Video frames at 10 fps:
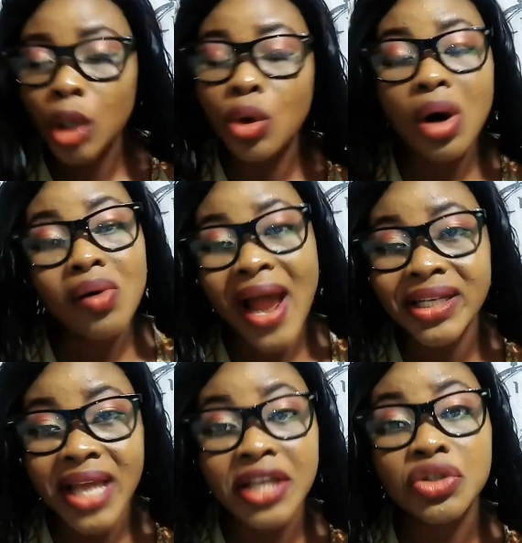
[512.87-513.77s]
Go right
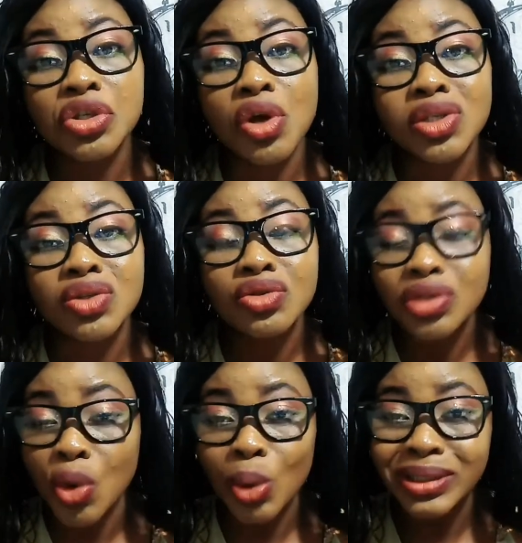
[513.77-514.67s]
there into your
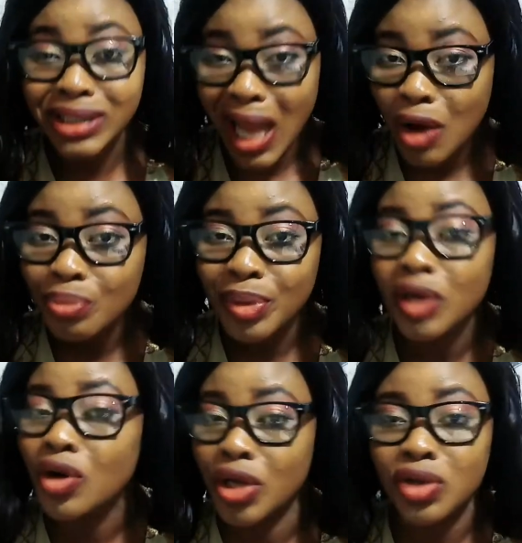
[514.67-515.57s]
studio. Down
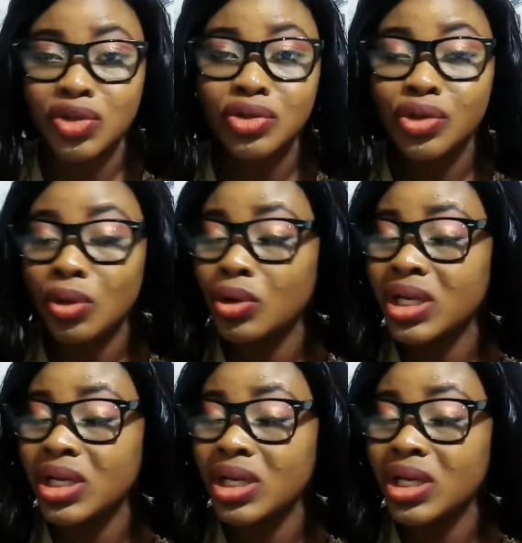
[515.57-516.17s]
below your studio,